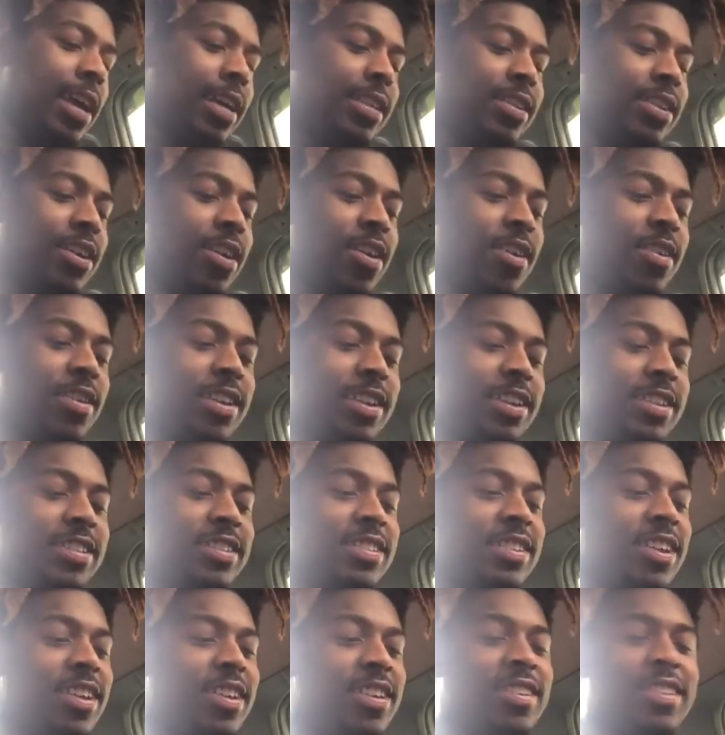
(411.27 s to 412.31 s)
are already
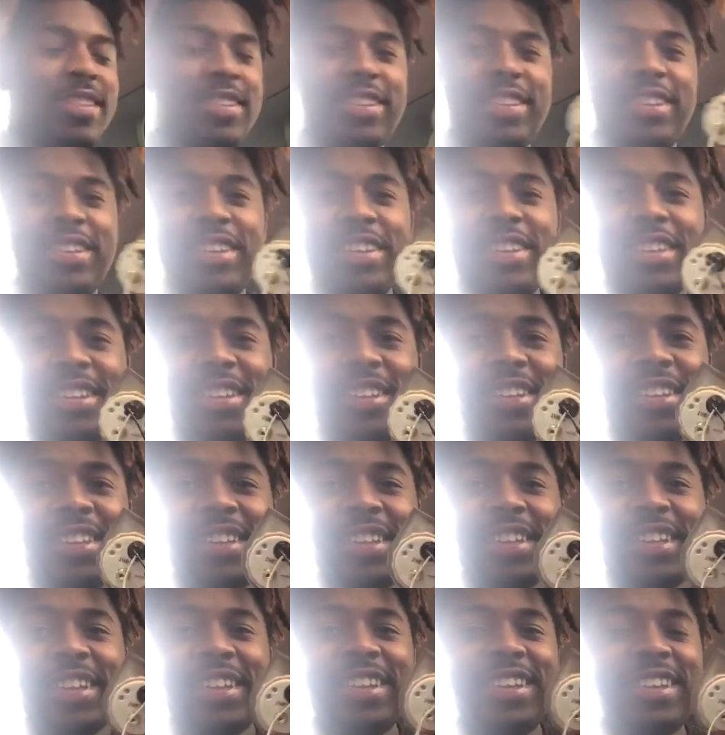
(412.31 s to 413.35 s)
installed.
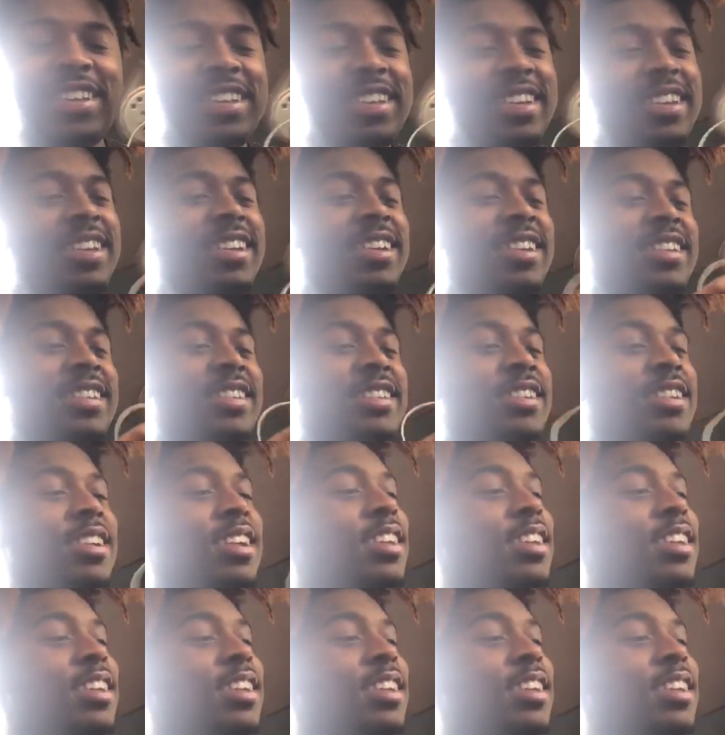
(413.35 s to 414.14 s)
So yes,